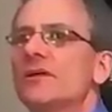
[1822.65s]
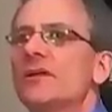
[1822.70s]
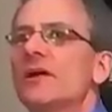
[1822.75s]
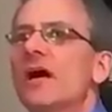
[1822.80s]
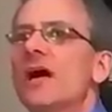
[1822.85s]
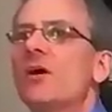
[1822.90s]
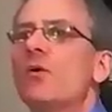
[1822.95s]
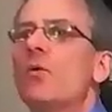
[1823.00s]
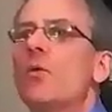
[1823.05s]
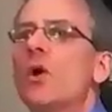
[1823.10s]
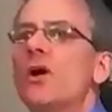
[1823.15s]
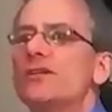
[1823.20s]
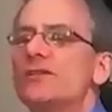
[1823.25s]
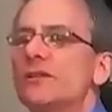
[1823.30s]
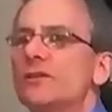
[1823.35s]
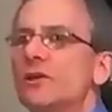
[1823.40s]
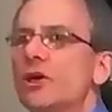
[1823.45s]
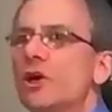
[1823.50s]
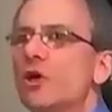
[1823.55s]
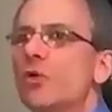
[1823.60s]
I want
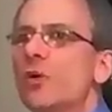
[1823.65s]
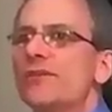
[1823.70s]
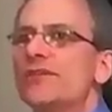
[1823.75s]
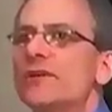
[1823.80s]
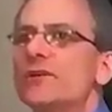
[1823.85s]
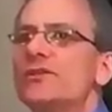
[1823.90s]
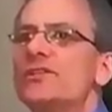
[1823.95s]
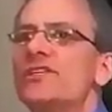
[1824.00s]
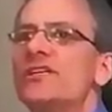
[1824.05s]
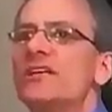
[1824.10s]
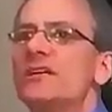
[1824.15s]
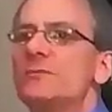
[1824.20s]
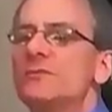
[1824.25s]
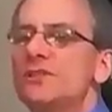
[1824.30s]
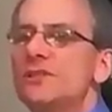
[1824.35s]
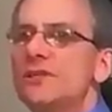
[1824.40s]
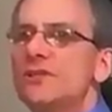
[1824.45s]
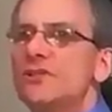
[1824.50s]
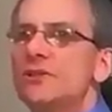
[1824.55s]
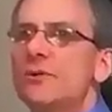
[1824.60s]
to know what their team
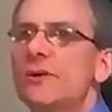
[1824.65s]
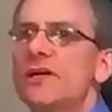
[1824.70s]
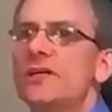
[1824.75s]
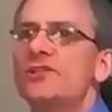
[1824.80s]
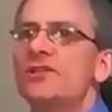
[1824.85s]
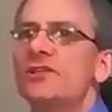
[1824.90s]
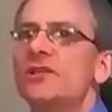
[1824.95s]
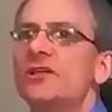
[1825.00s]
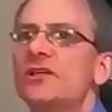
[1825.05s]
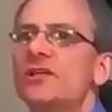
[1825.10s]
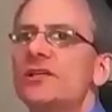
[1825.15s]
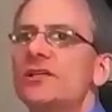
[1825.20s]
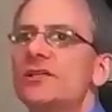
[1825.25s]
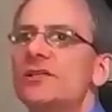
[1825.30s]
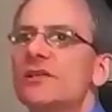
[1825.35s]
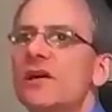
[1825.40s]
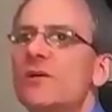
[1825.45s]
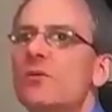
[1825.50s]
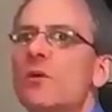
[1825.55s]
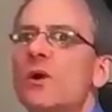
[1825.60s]
situation
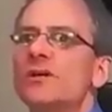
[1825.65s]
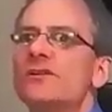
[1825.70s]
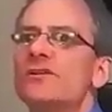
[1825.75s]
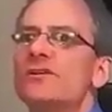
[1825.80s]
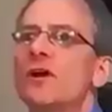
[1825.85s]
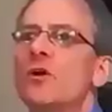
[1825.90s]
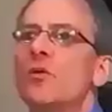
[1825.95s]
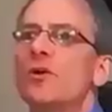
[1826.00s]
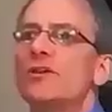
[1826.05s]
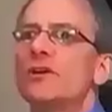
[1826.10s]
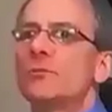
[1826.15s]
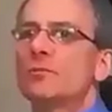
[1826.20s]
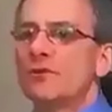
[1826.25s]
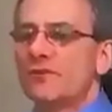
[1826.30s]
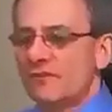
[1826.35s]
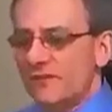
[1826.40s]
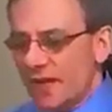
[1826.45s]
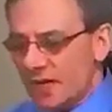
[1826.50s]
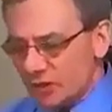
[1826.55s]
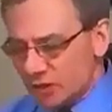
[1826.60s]
is. I want to know what their
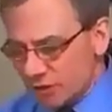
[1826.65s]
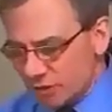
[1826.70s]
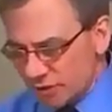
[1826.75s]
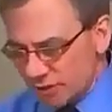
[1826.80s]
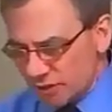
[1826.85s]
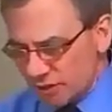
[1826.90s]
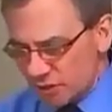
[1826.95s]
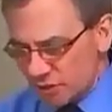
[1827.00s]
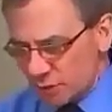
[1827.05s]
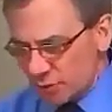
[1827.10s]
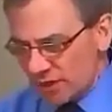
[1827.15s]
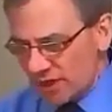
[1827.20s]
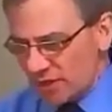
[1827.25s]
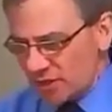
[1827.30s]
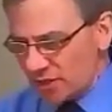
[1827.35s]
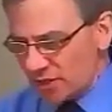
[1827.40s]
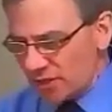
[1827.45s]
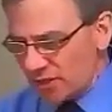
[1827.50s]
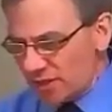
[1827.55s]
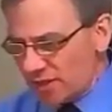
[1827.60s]
professional
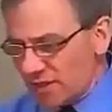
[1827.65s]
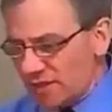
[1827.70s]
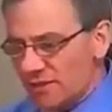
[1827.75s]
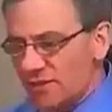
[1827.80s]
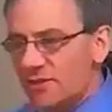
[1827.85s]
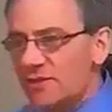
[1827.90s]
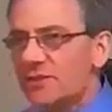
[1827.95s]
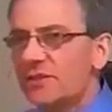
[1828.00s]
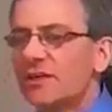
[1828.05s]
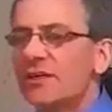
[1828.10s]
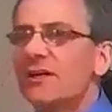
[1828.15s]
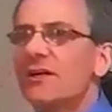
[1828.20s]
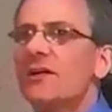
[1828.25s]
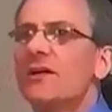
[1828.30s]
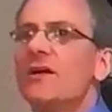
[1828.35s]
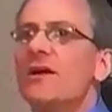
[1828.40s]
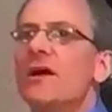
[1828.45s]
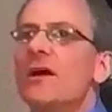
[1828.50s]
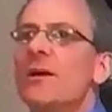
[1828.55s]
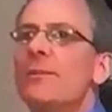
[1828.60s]
situation is.
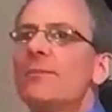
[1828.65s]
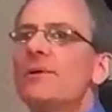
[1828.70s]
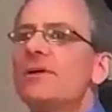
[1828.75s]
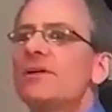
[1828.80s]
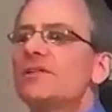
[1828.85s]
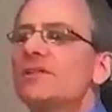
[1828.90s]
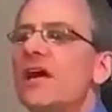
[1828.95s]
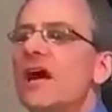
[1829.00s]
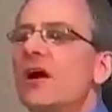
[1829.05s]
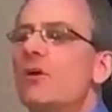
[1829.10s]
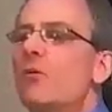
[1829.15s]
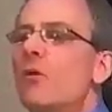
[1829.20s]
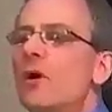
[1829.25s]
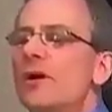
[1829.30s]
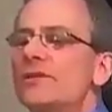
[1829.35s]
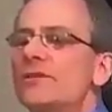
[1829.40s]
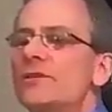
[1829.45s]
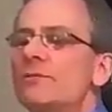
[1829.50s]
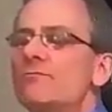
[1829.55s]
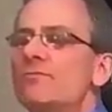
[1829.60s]
Because I
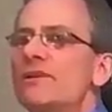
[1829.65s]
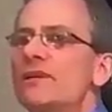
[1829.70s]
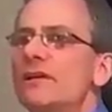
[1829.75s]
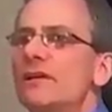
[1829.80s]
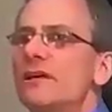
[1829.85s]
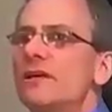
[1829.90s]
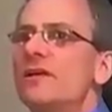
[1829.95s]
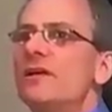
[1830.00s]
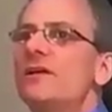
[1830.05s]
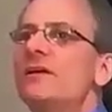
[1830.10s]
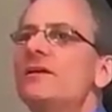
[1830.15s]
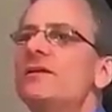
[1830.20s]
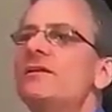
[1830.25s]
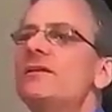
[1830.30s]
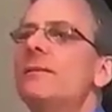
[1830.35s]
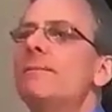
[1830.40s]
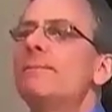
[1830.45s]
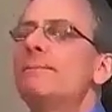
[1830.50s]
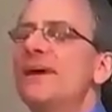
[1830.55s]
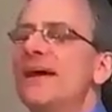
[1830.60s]
want to be
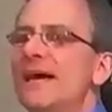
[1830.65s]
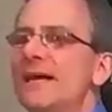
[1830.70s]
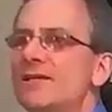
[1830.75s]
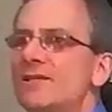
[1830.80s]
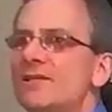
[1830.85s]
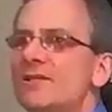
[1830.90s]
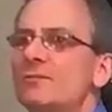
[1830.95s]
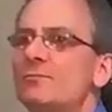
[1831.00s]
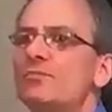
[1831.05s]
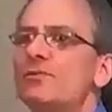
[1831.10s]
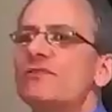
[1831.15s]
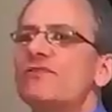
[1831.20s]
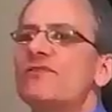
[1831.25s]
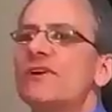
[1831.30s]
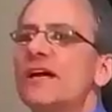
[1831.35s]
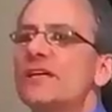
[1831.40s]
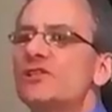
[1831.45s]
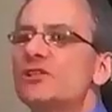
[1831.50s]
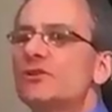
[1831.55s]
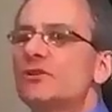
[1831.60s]
the best
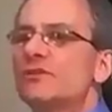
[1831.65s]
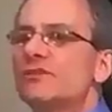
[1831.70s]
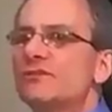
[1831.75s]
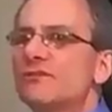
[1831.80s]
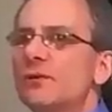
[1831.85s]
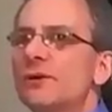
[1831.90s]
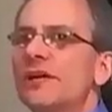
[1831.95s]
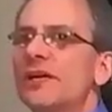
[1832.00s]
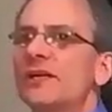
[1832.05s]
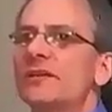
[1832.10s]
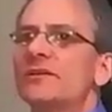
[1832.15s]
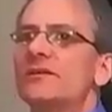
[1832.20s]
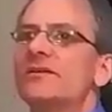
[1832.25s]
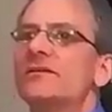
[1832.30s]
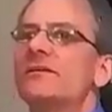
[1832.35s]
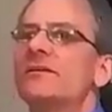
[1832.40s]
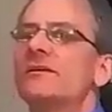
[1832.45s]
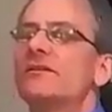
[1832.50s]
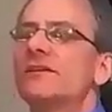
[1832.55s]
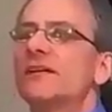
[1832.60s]
professional friend
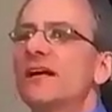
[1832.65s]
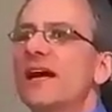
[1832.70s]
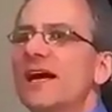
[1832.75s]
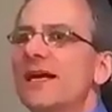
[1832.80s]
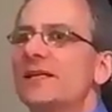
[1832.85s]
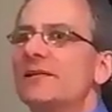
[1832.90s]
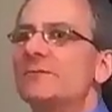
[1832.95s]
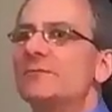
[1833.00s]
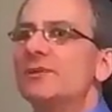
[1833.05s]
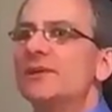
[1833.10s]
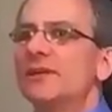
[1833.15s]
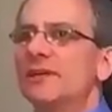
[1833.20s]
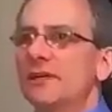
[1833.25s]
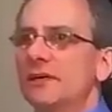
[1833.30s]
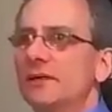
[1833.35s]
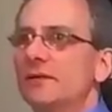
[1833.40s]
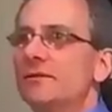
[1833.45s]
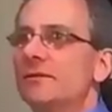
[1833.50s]
that I can be.